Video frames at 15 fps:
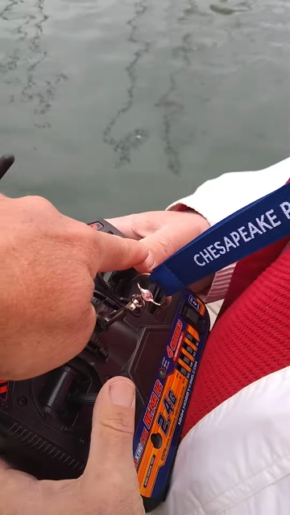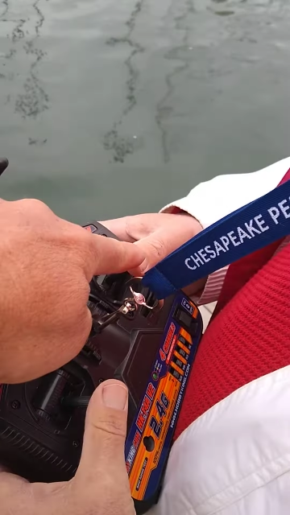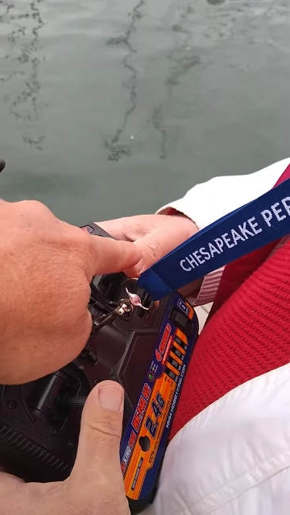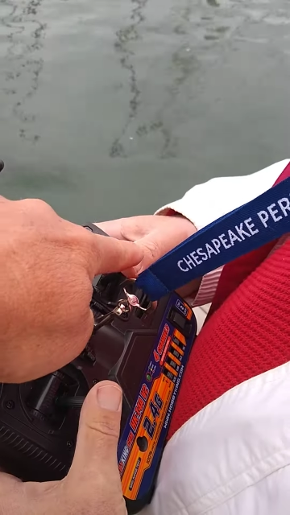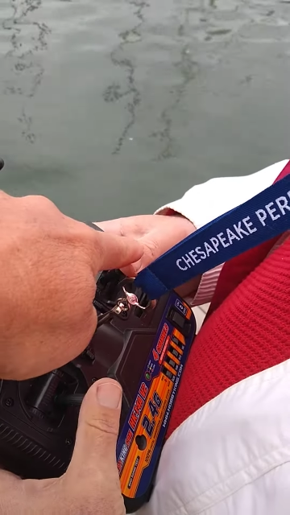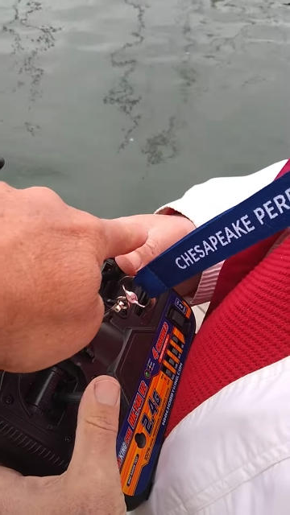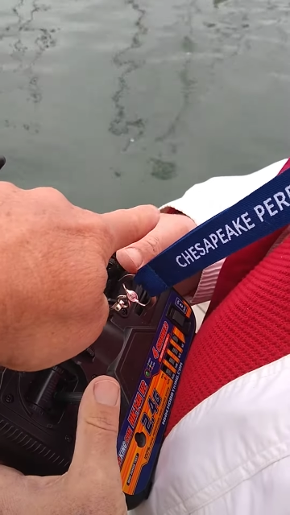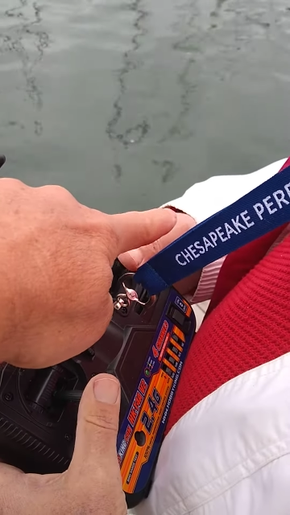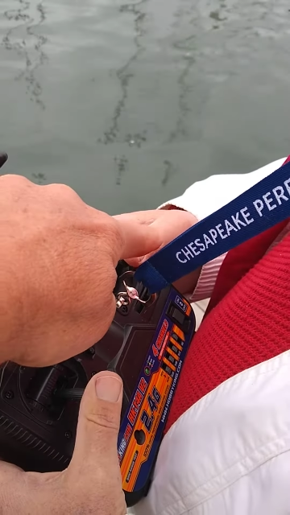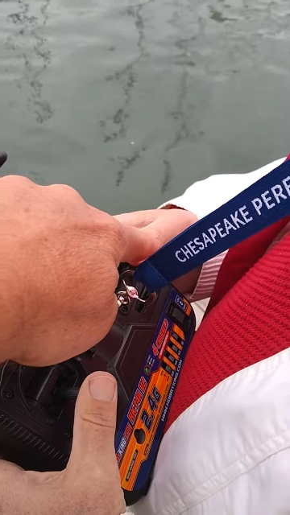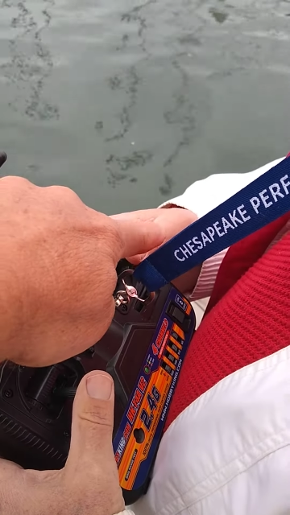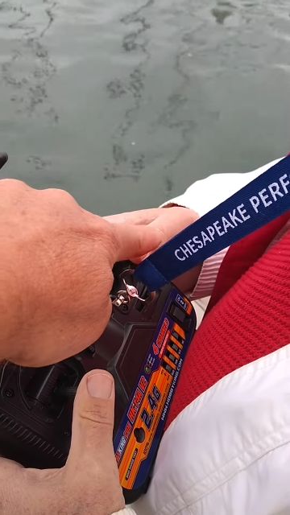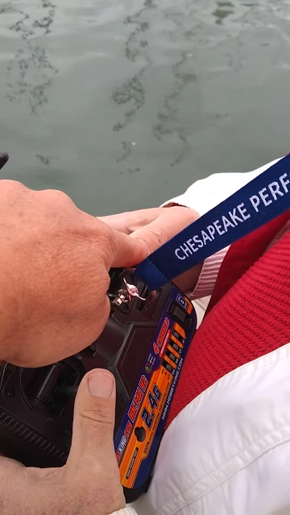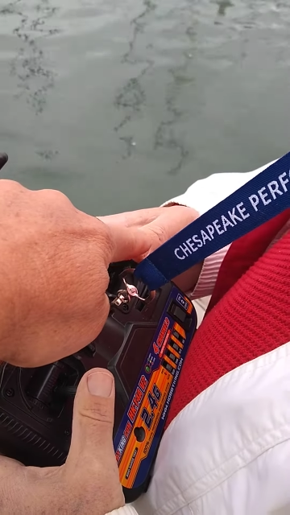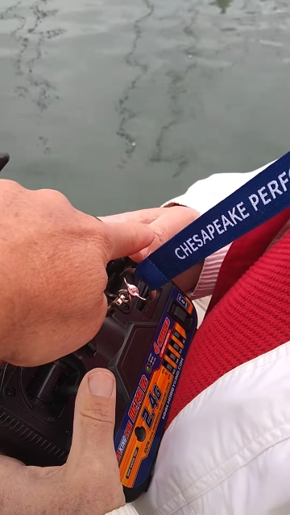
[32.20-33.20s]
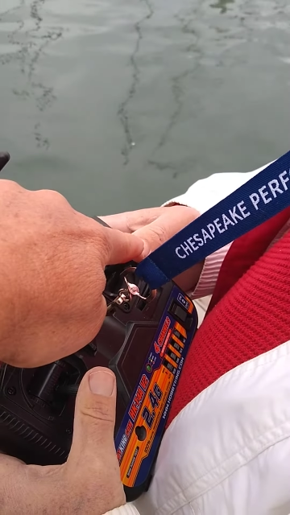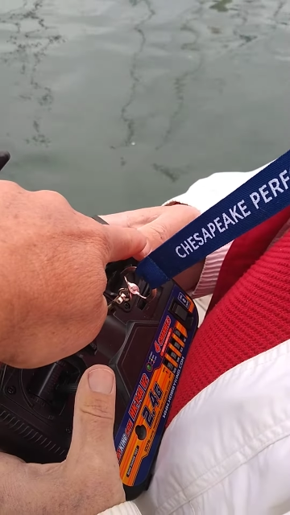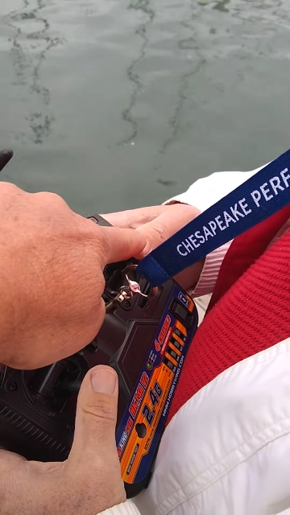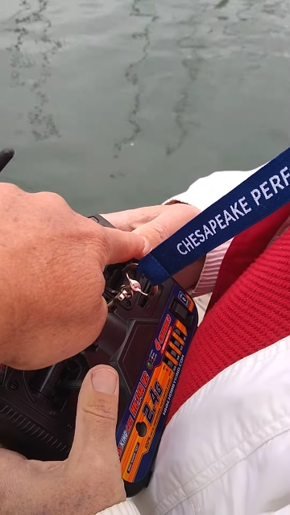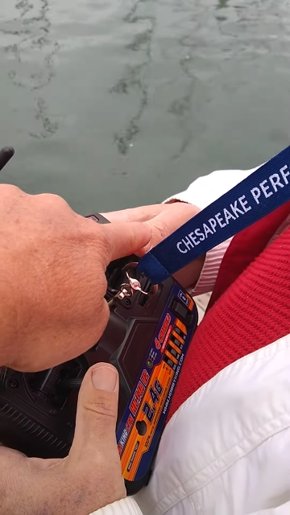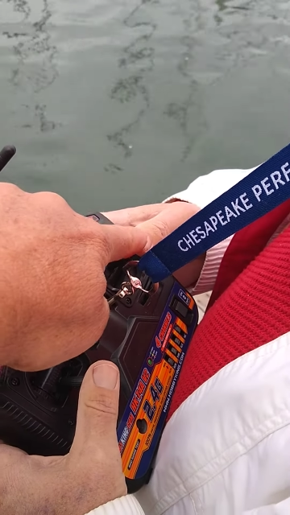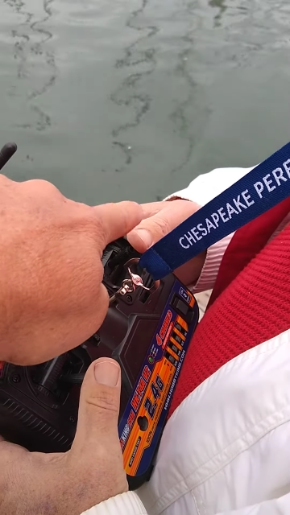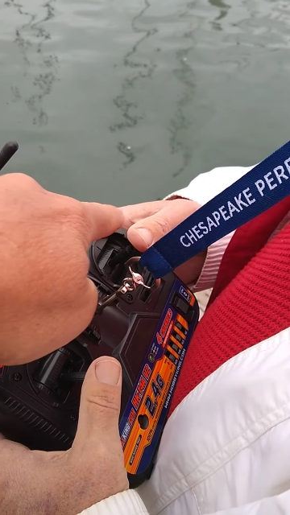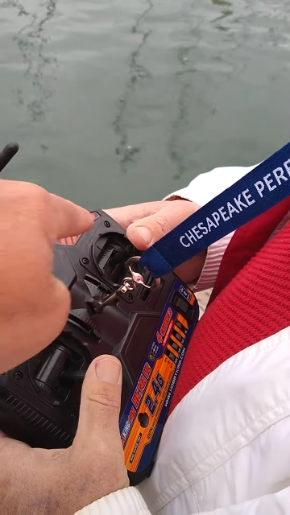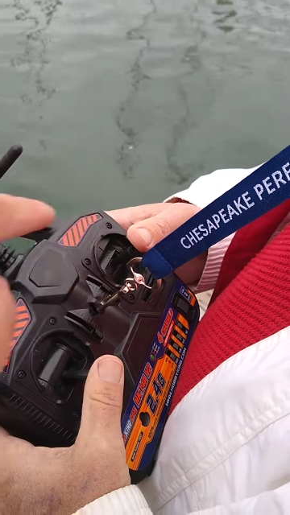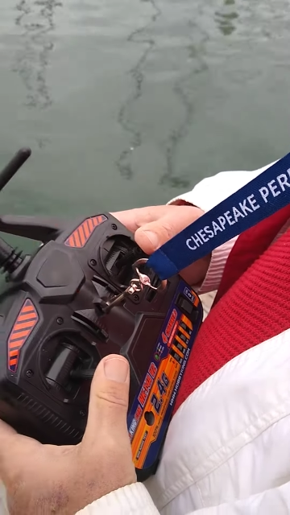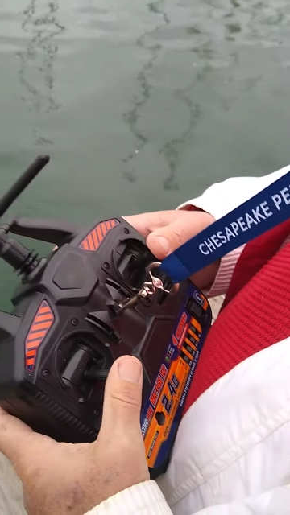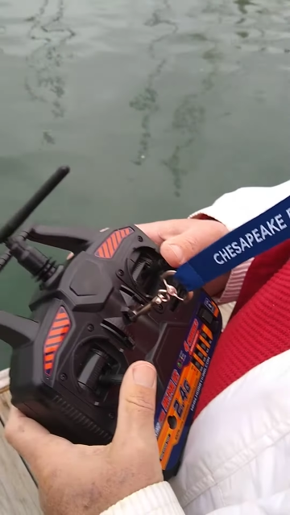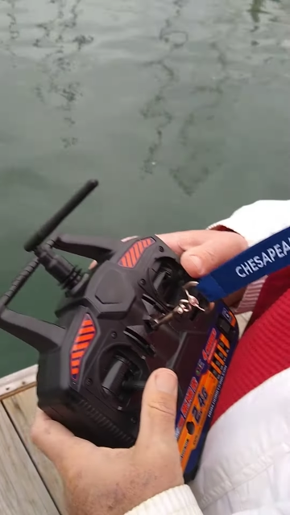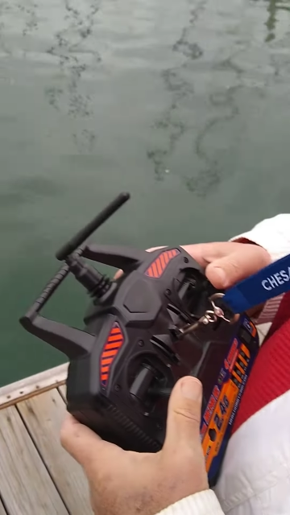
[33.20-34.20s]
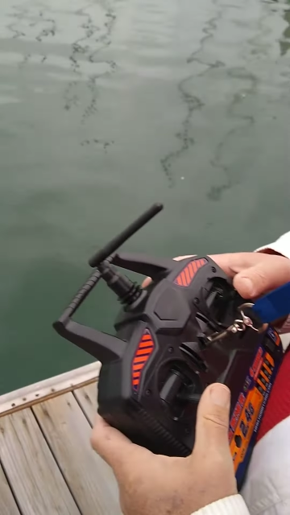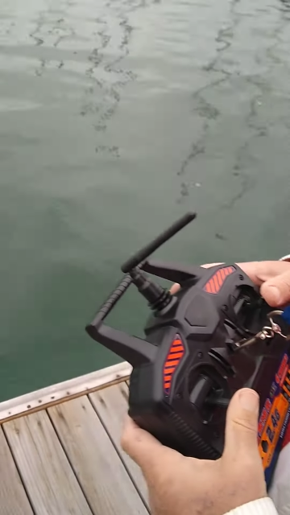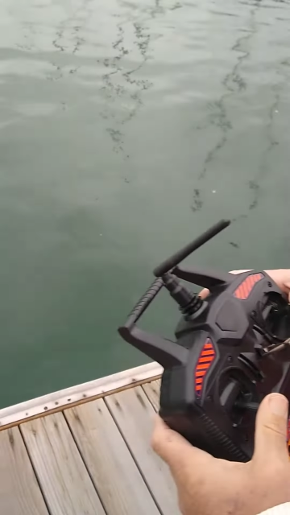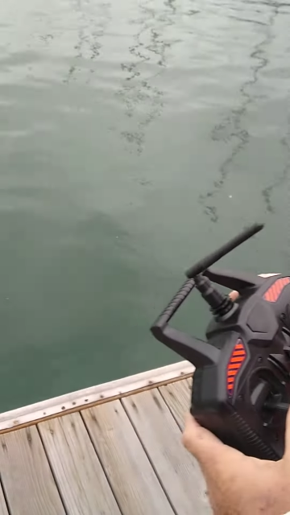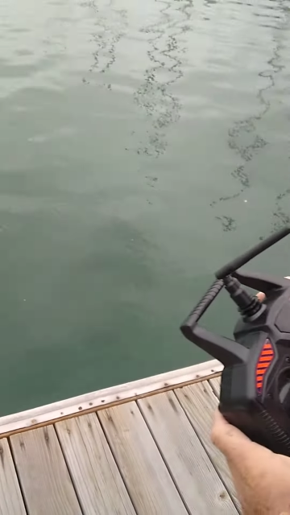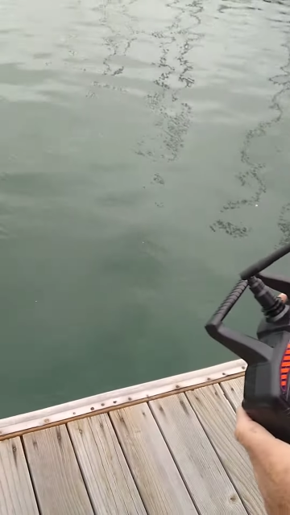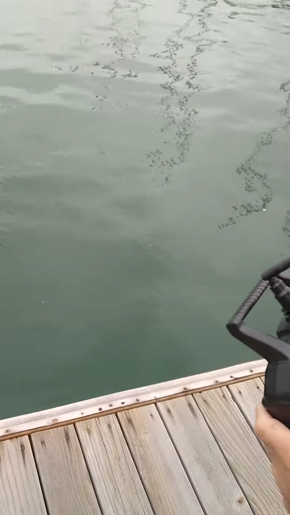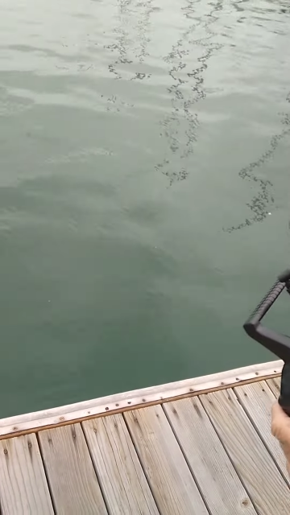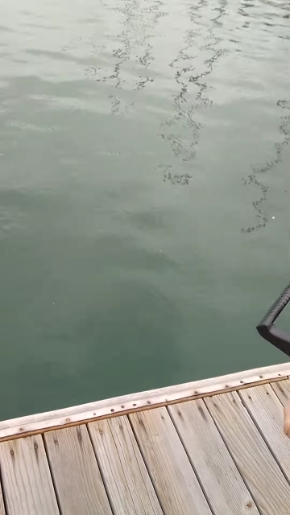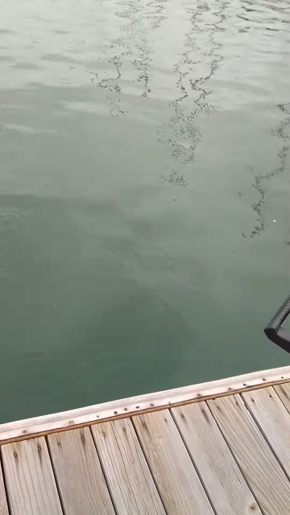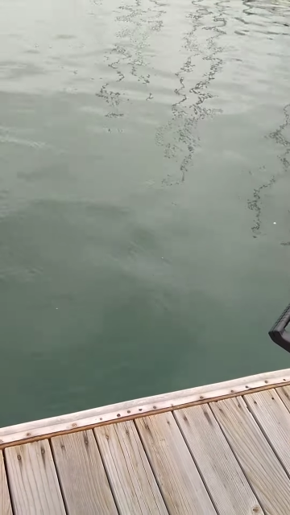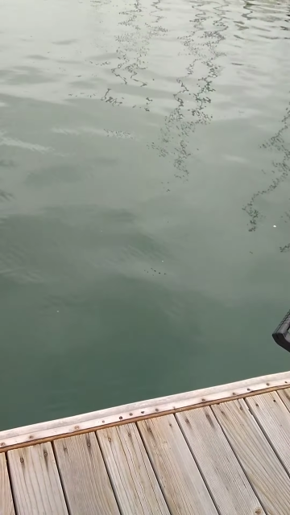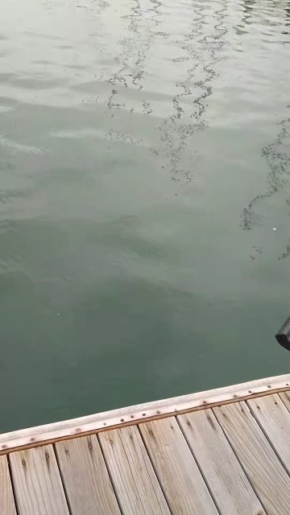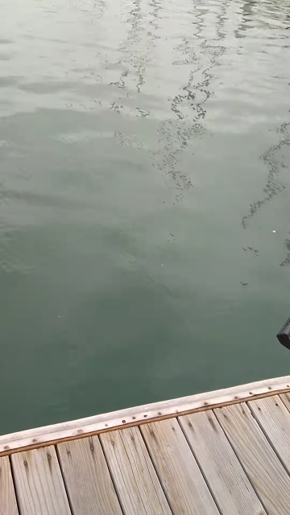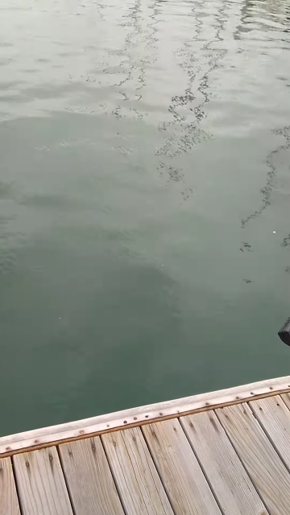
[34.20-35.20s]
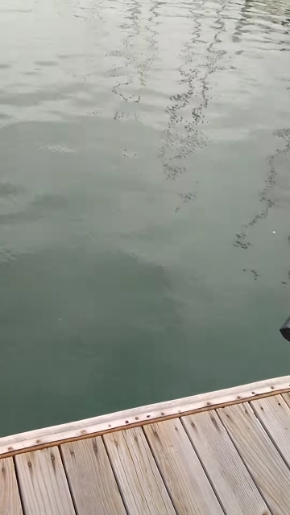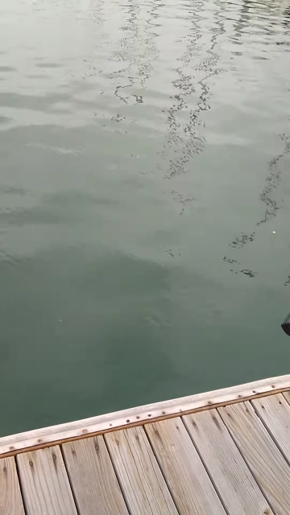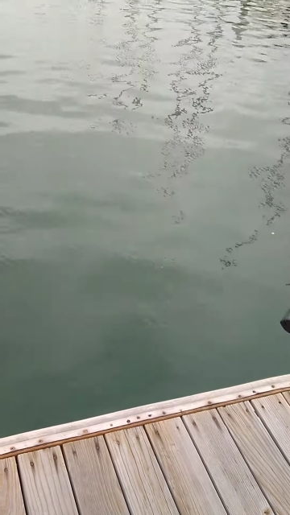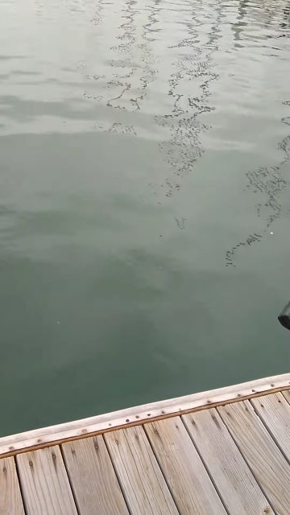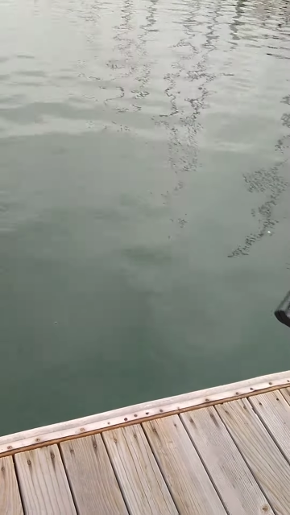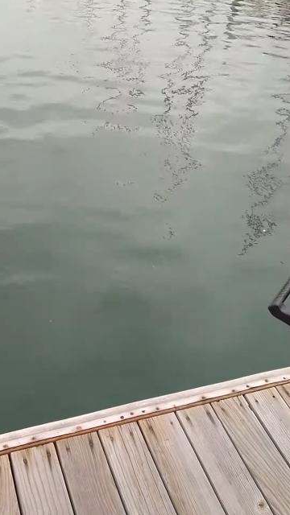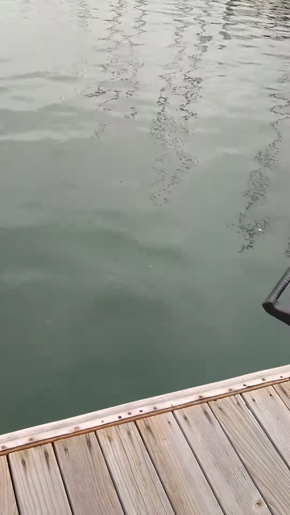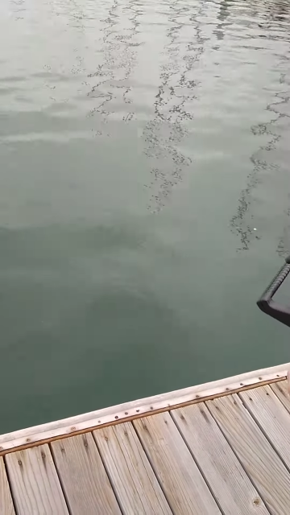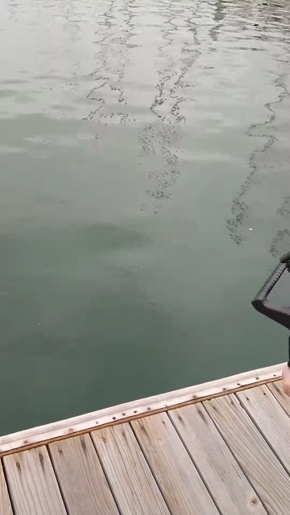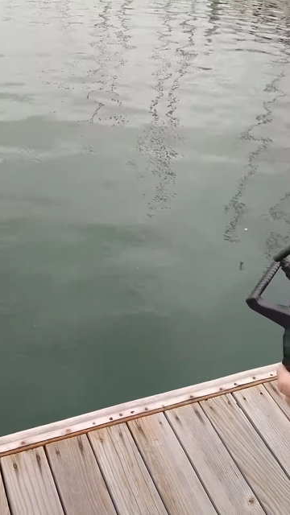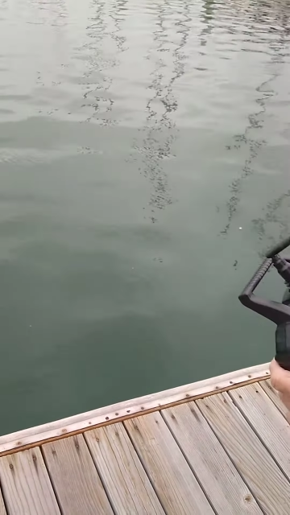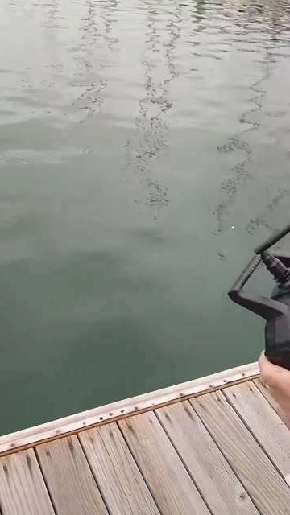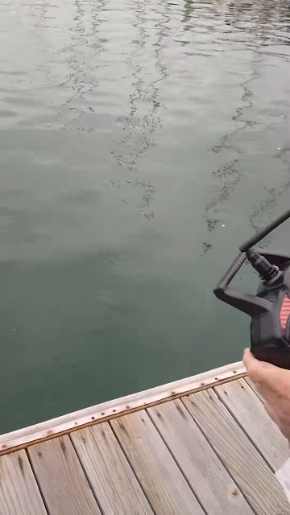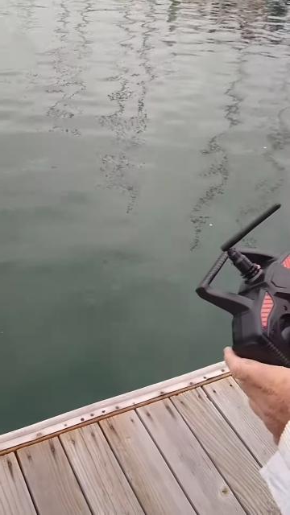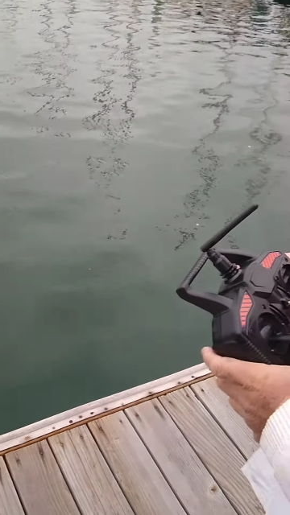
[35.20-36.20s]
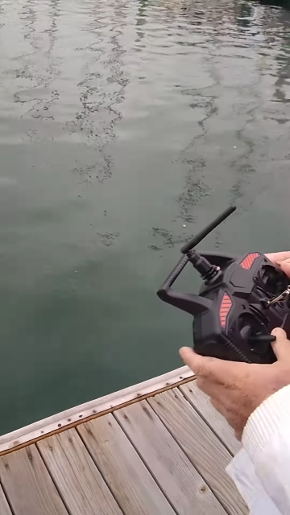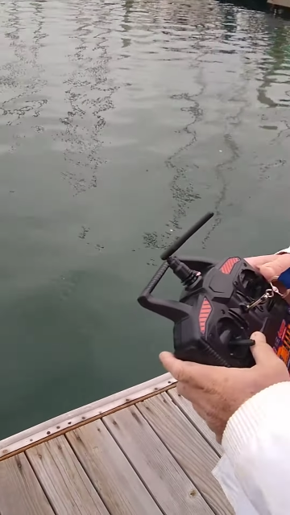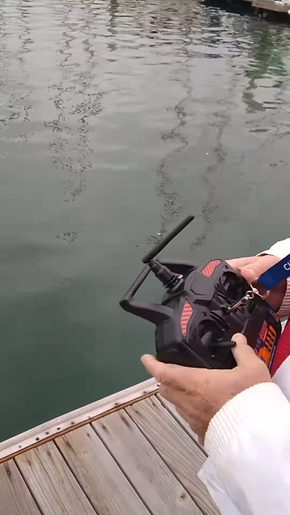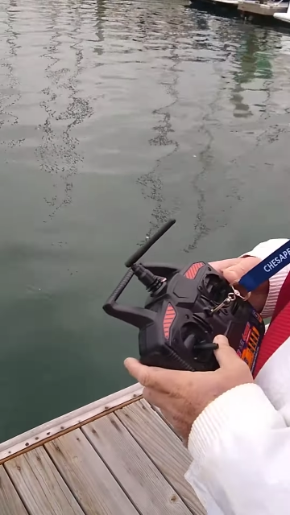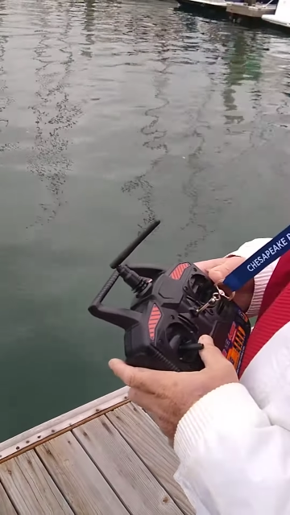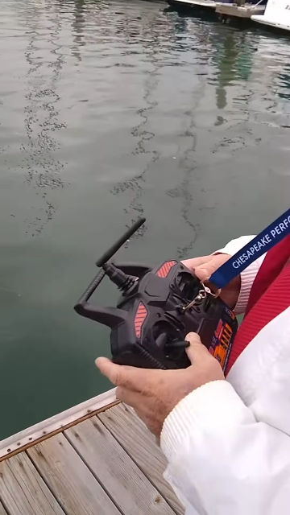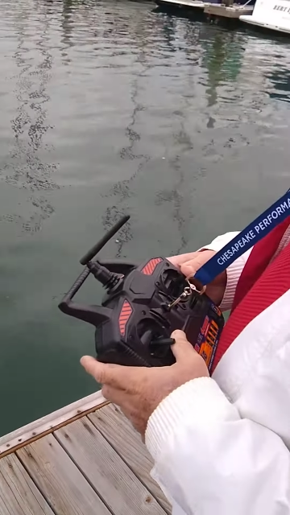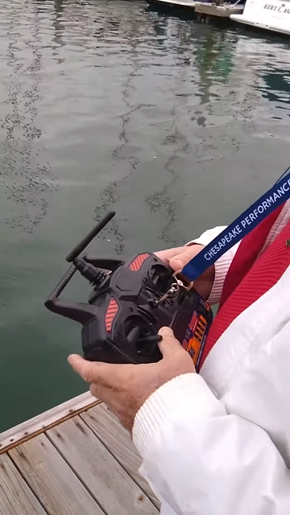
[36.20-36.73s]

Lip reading: Nobody's mouth can be seen.